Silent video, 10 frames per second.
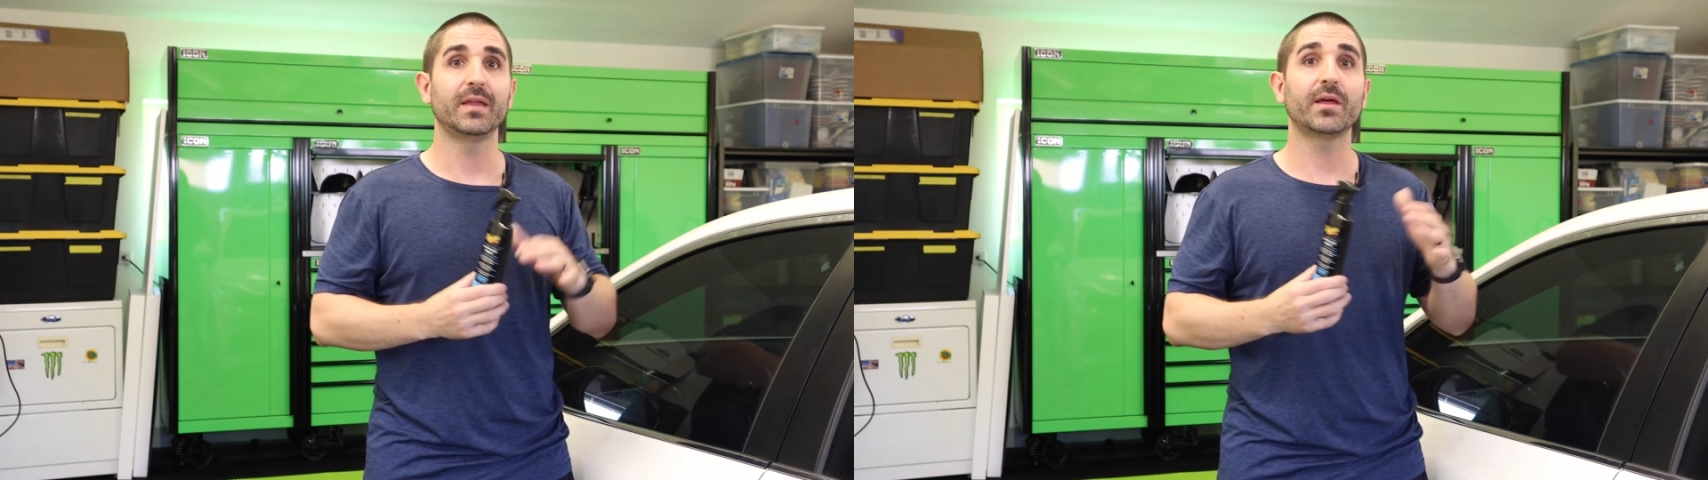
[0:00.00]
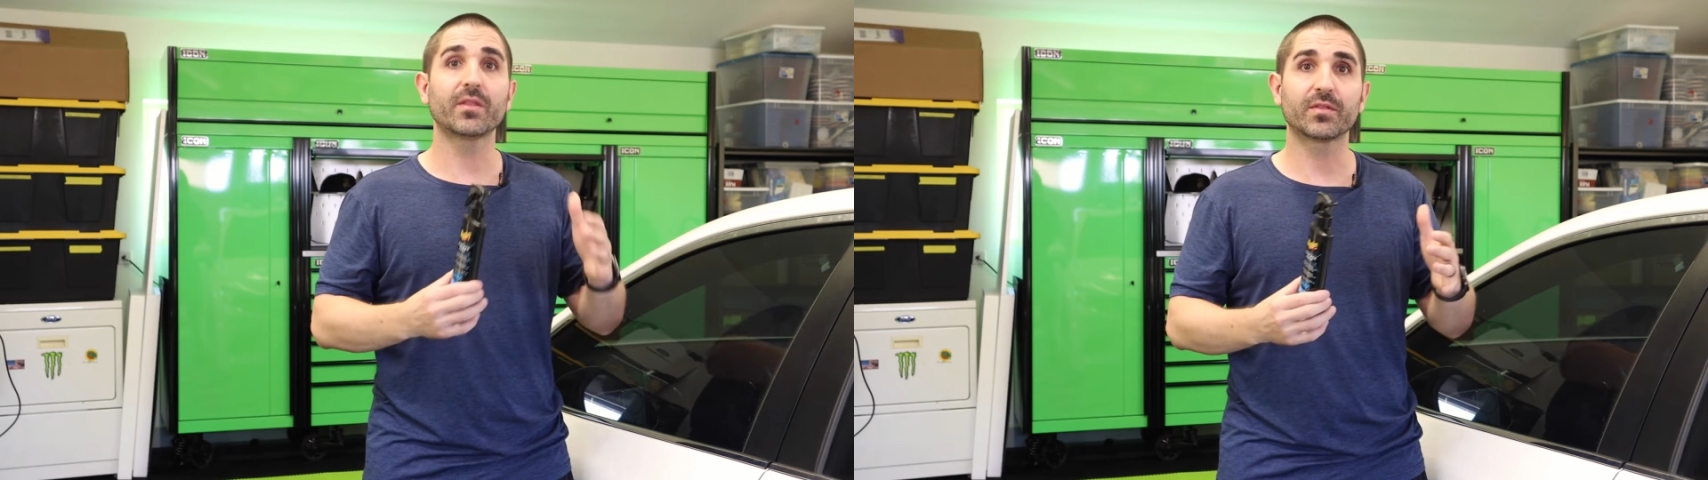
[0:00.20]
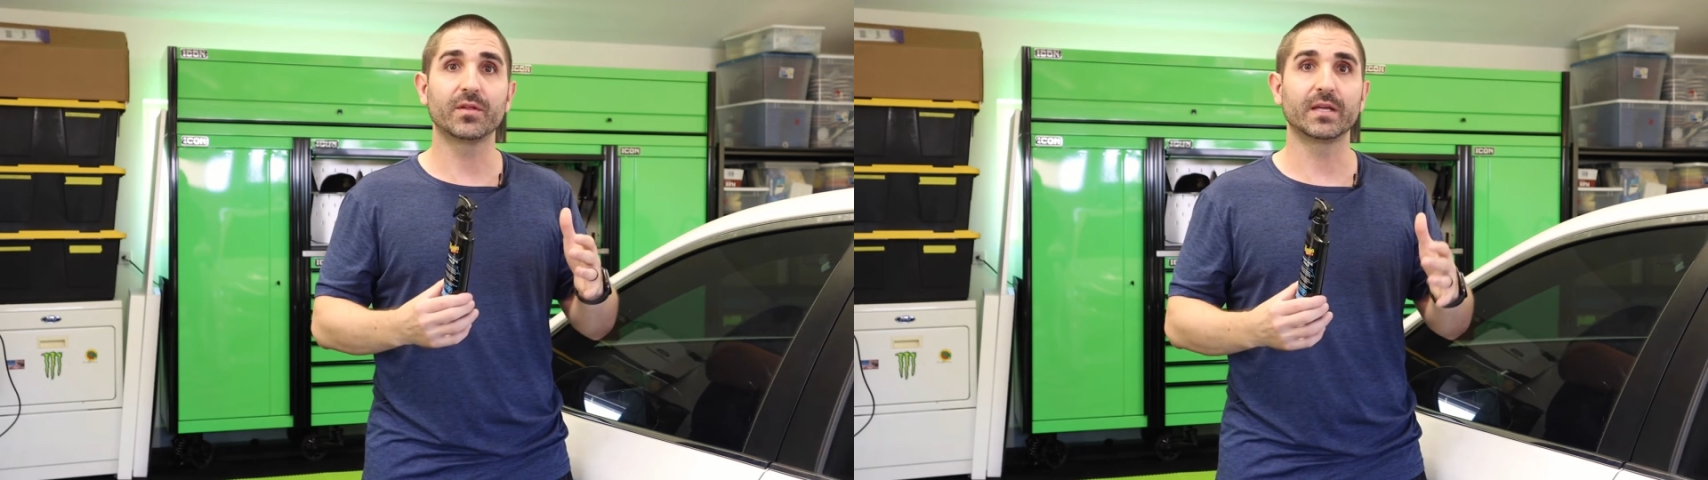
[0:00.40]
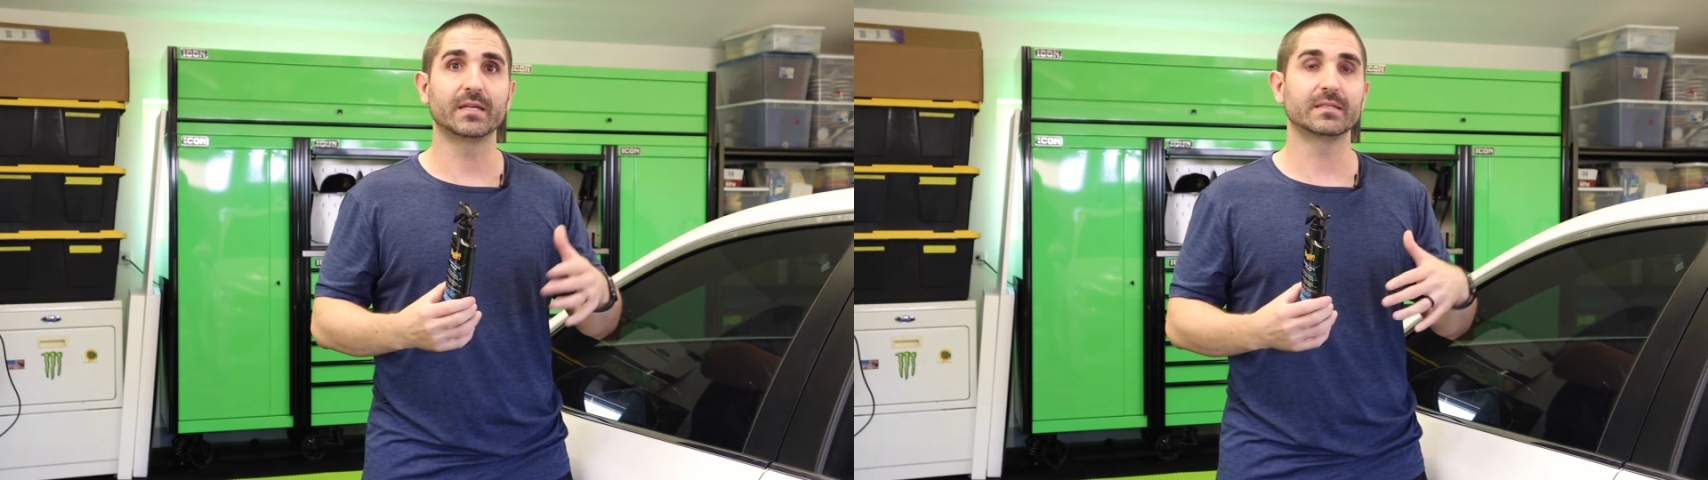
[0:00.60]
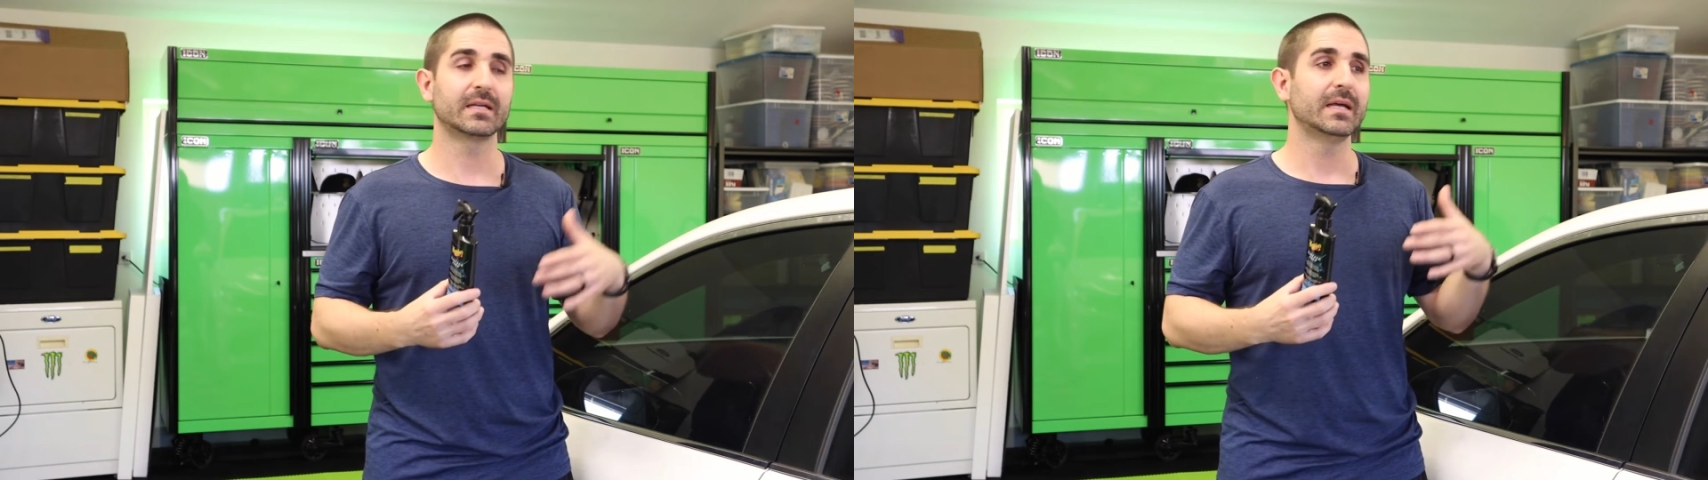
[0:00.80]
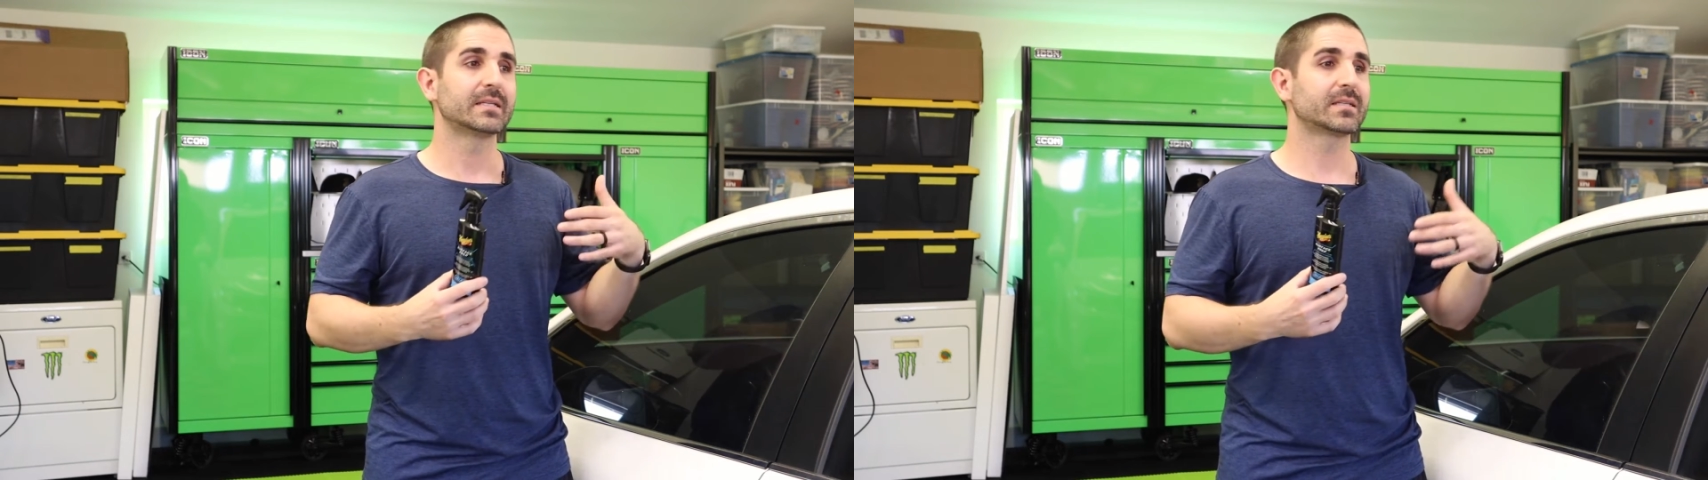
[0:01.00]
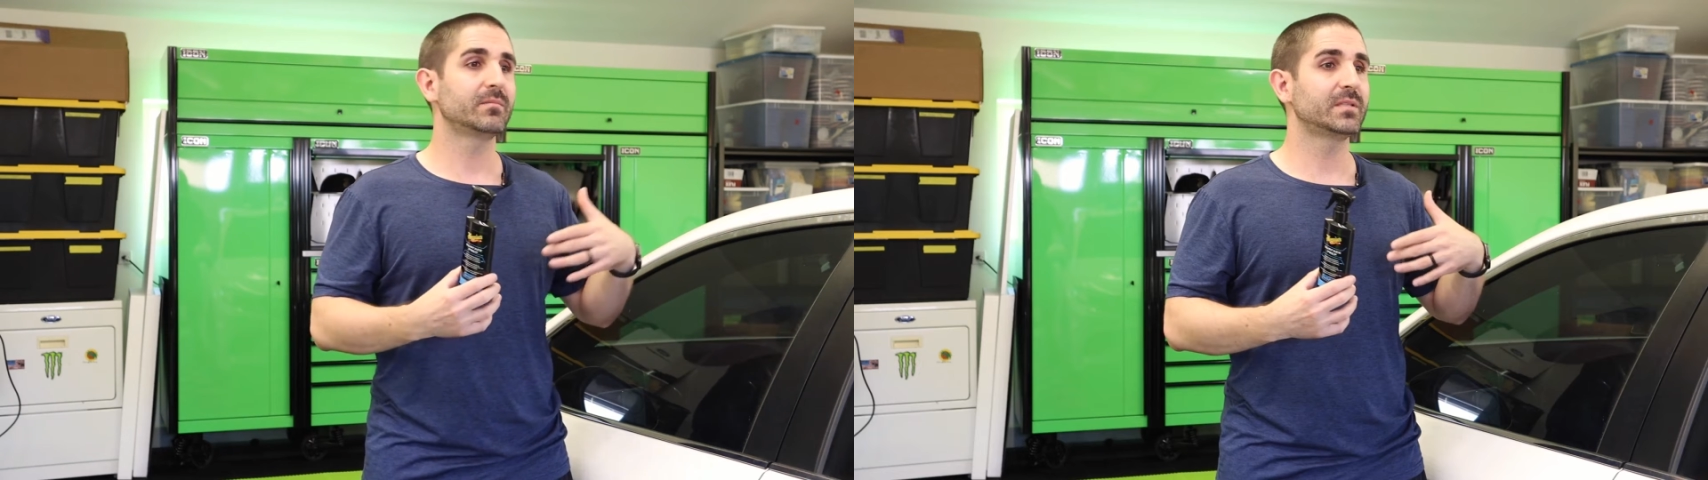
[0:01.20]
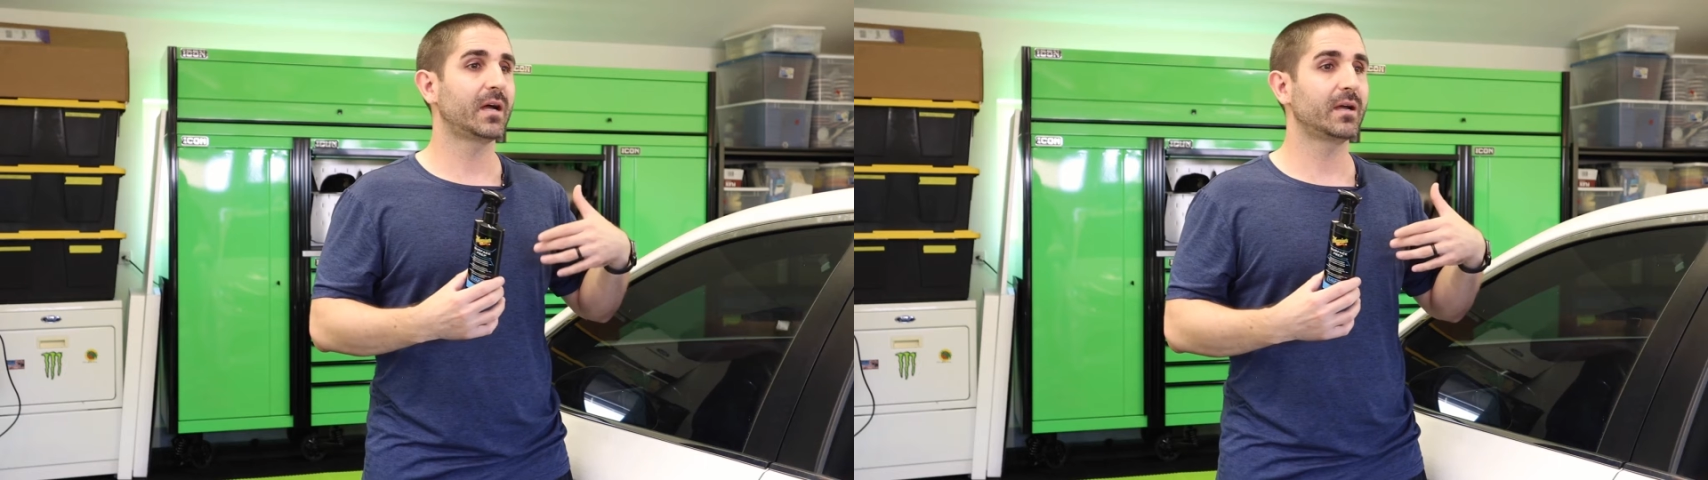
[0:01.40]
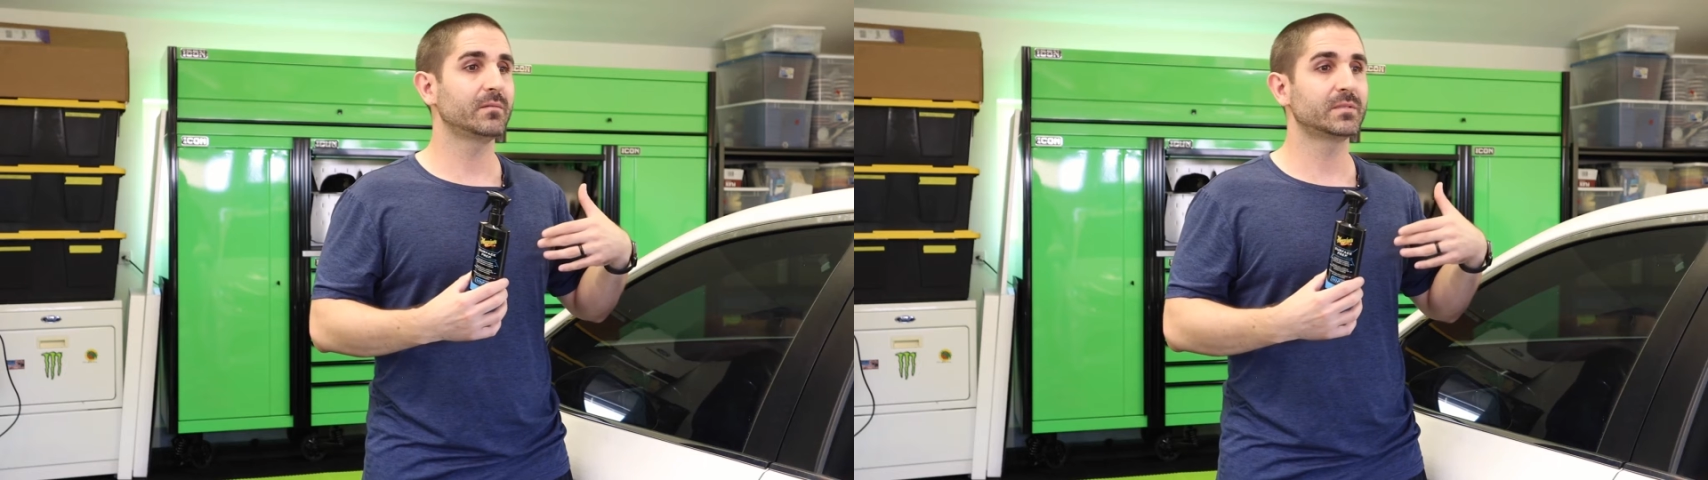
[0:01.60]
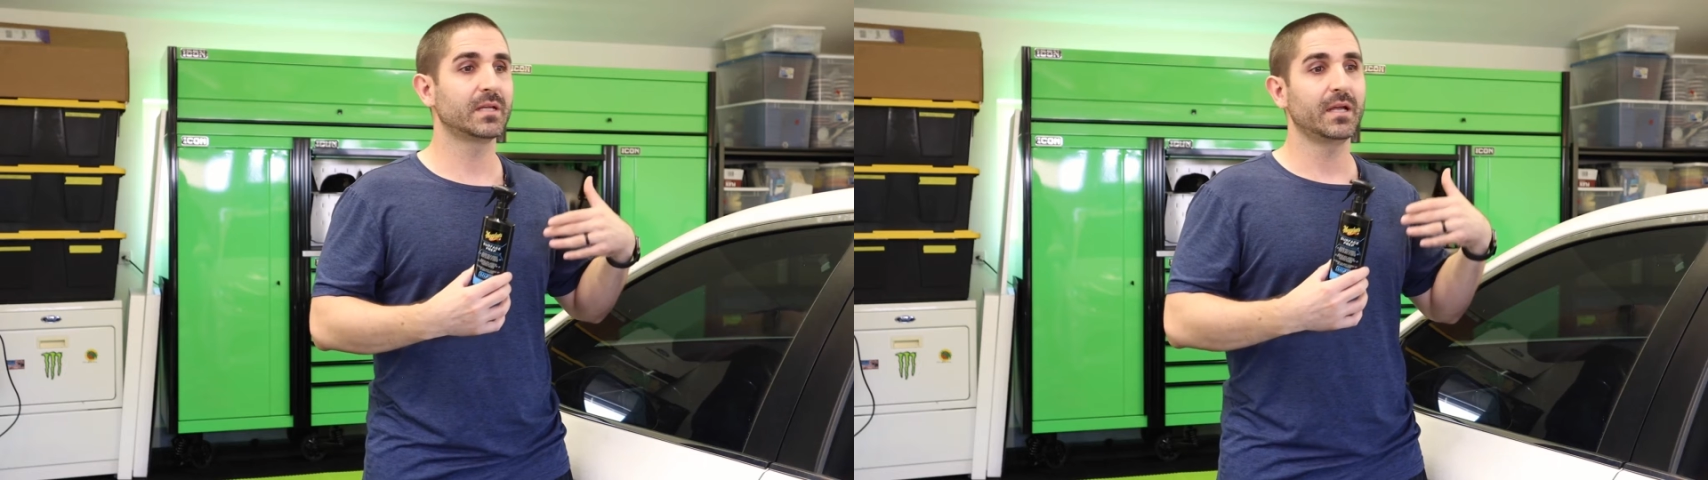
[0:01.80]
The other thing is
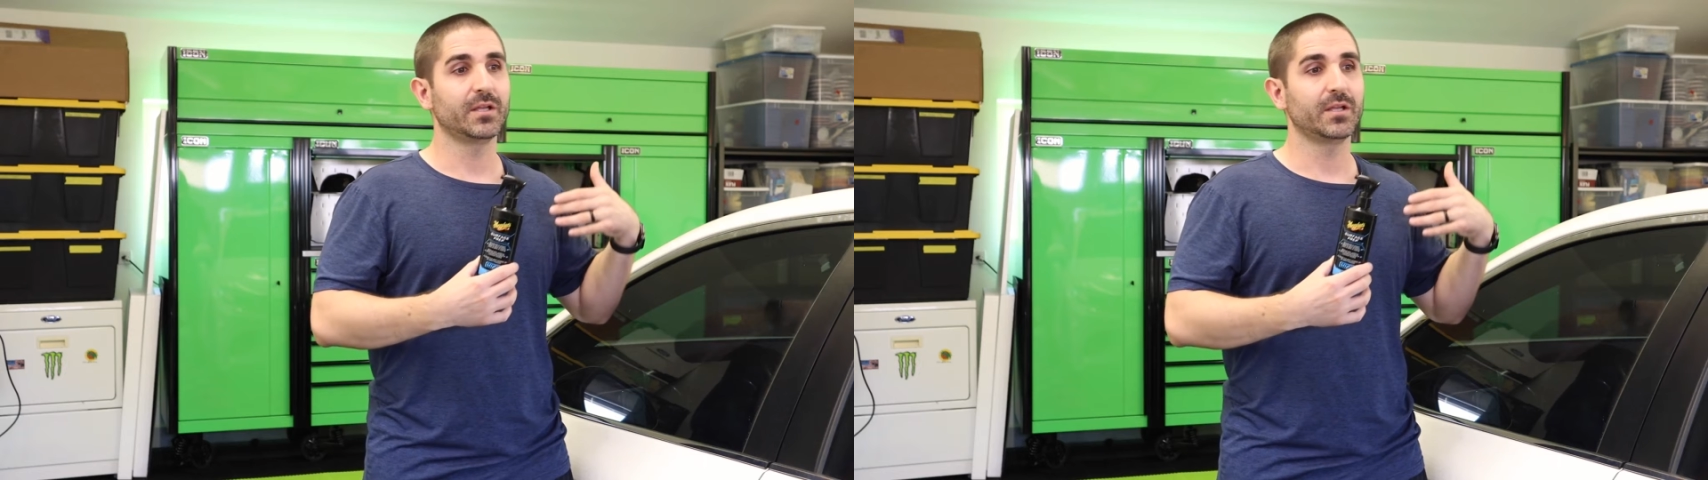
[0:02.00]
sometimes